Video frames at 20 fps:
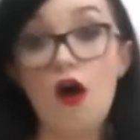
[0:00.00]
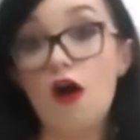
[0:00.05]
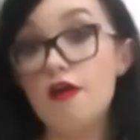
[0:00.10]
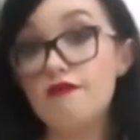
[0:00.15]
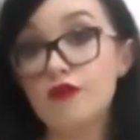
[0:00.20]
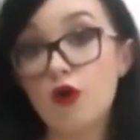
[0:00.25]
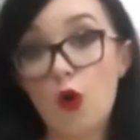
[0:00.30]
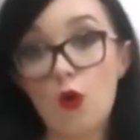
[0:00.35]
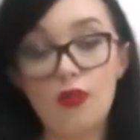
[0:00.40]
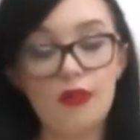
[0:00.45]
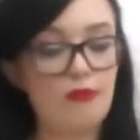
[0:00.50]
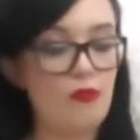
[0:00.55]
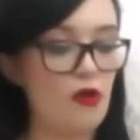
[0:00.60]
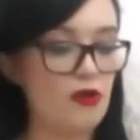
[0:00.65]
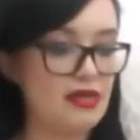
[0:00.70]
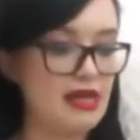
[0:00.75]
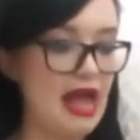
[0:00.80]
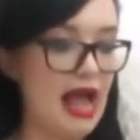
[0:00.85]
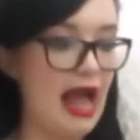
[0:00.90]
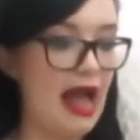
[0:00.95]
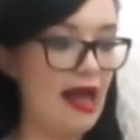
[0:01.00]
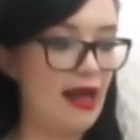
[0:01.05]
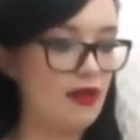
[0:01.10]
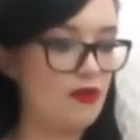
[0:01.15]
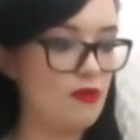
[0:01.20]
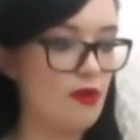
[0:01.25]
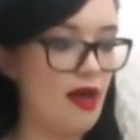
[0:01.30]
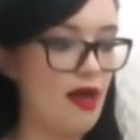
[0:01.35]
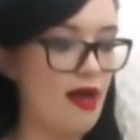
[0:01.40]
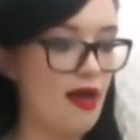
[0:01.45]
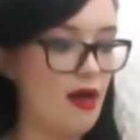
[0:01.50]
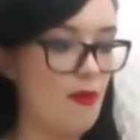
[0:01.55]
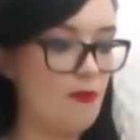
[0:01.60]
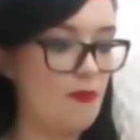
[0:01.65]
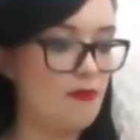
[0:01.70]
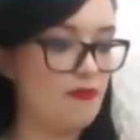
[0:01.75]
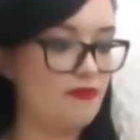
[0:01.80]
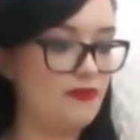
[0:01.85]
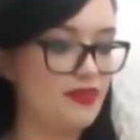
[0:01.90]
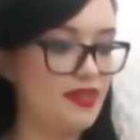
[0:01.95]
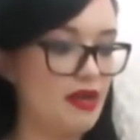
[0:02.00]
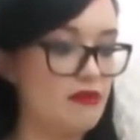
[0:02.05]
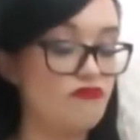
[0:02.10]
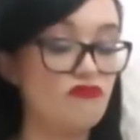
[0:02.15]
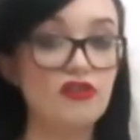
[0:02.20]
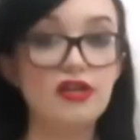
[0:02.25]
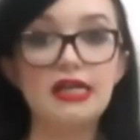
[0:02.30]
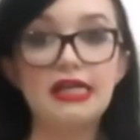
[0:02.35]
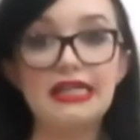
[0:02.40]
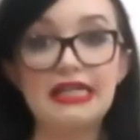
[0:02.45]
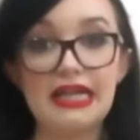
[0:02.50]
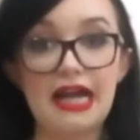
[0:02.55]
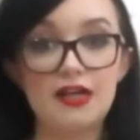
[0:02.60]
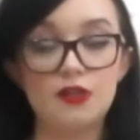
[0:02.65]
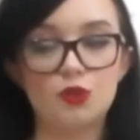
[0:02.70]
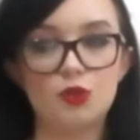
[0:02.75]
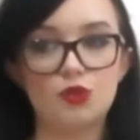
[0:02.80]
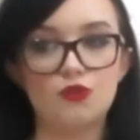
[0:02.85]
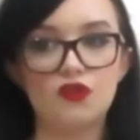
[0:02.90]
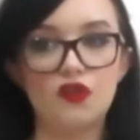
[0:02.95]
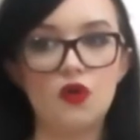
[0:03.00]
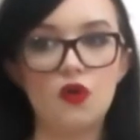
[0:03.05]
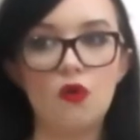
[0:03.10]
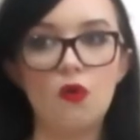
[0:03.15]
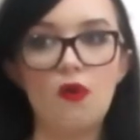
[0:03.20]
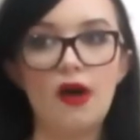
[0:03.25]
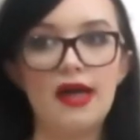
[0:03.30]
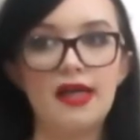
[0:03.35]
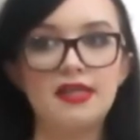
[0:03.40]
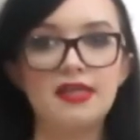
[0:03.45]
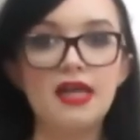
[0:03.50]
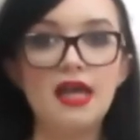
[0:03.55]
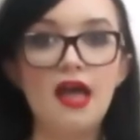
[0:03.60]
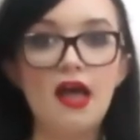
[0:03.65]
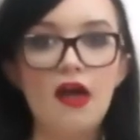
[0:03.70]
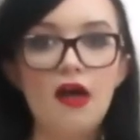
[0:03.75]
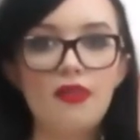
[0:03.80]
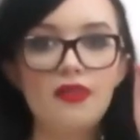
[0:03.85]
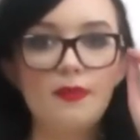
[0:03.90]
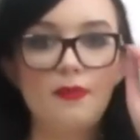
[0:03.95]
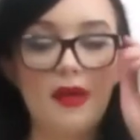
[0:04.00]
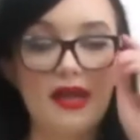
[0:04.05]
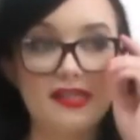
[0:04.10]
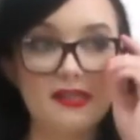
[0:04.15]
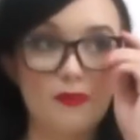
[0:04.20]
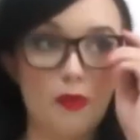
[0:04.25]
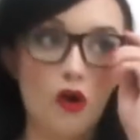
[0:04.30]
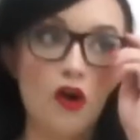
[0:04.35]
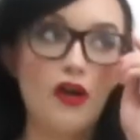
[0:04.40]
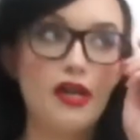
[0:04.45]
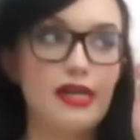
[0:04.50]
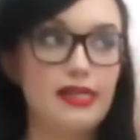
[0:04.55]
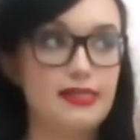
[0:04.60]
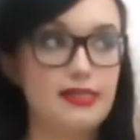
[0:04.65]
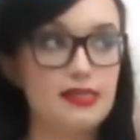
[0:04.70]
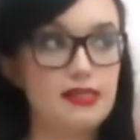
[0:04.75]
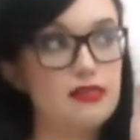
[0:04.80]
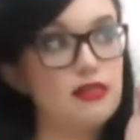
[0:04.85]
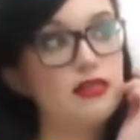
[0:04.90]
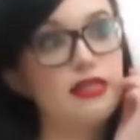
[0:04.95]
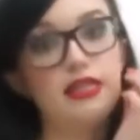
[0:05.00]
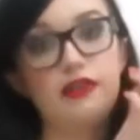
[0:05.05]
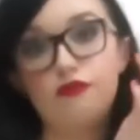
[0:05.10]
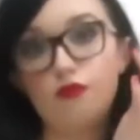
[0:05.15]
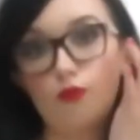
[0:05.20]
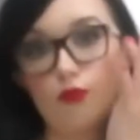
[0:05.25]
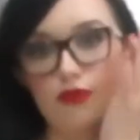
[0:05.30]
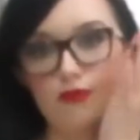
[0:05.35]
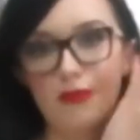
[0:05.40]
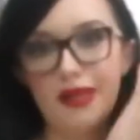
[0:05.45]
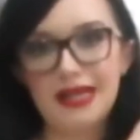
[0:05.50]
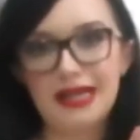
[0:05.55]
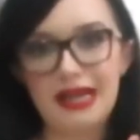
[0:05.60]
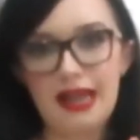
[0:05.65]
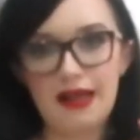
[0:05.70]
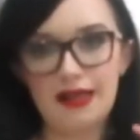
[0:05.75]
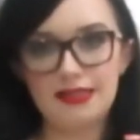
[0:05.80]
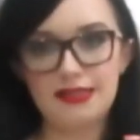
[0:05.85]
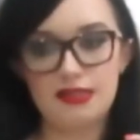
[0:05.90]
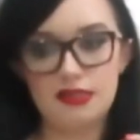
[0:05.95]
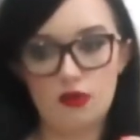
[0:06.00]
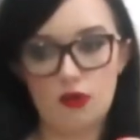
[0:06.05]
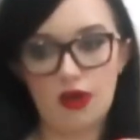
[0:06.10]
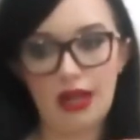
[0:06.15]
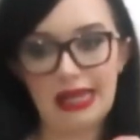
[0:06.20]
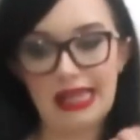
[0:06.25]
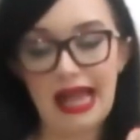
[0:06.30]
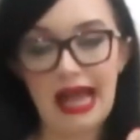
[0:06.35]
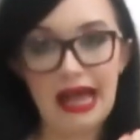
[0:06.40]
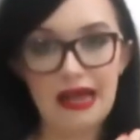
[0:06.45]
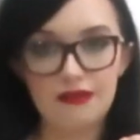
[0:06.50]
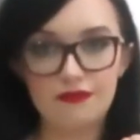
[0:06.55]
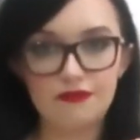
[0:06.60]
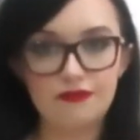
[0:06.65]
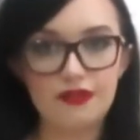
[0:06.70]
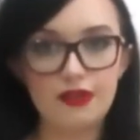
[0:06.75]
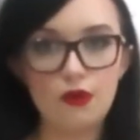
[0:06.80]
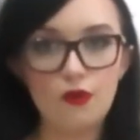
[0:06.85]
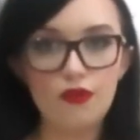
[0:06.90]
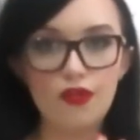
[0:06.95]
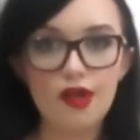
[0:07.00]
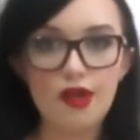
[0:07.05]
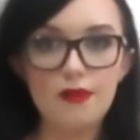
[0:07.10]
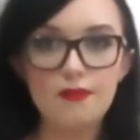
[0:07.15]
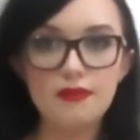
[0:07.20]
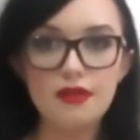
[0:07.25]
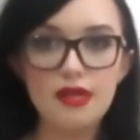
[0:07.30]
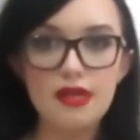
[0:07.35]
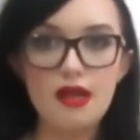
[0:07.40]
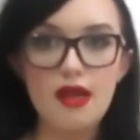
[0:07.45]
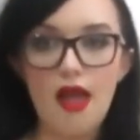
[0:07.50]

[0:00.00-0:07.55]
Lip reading: I've got them on now. They're really natural, and the best part is that even with my glasses on, I can't feel them.